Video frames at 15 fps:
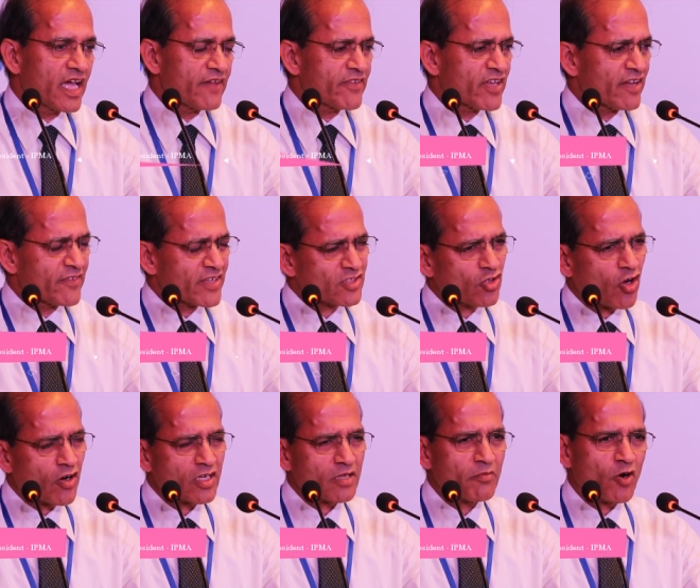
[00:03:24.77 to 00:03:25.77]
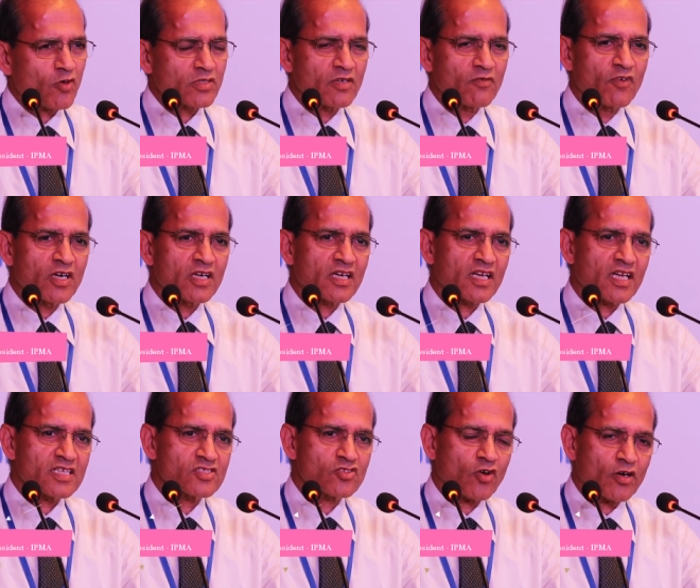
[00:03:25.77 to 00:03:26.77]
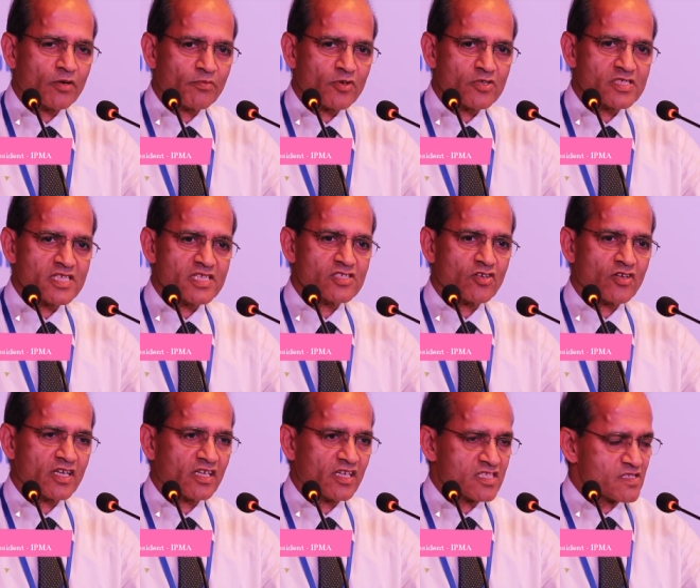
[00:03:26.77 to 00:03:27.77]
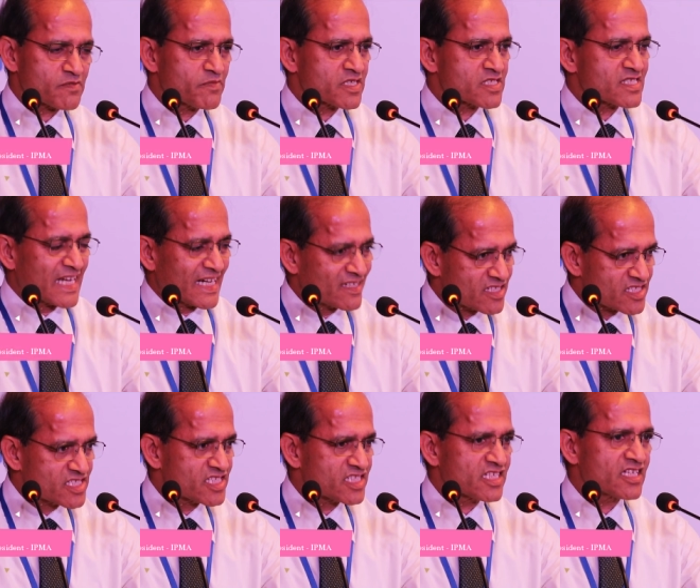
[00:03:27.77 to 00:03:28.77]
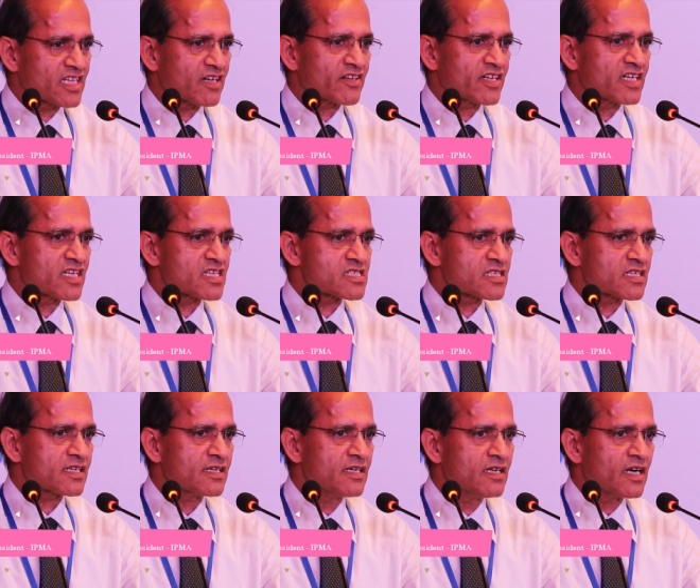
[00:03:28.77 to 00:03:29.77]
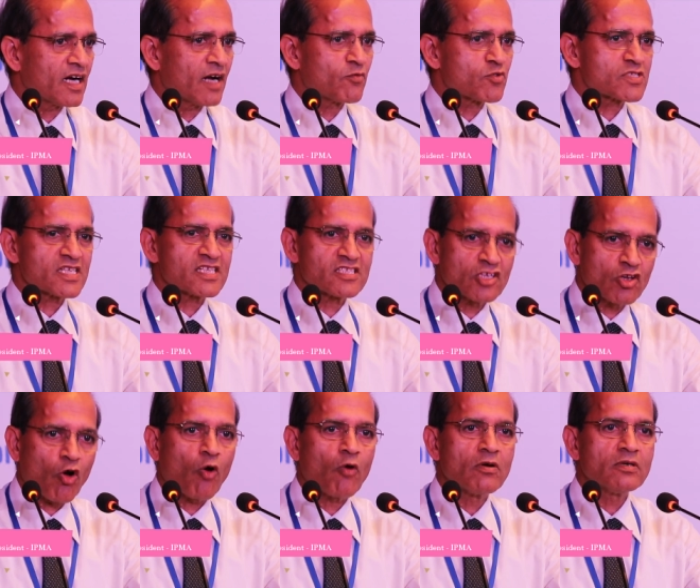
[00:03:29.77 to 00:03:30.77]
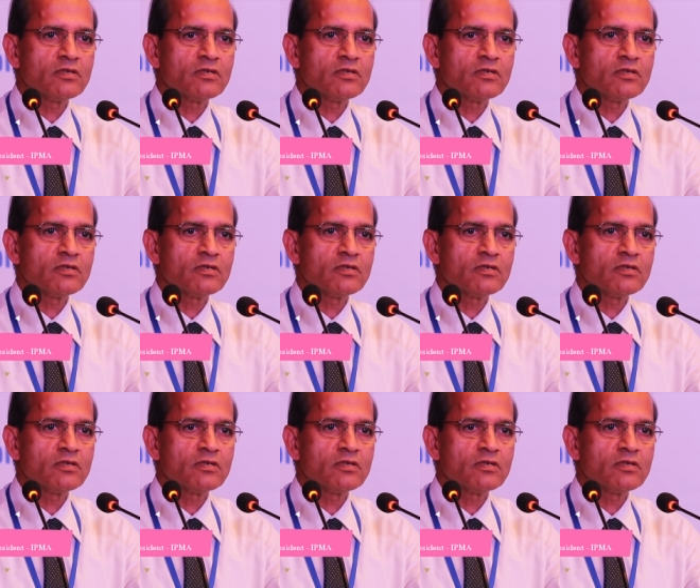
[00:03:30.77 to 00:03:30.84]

Have you ever thought about the world class thought process or a customer centricity in our industry? I would say zero.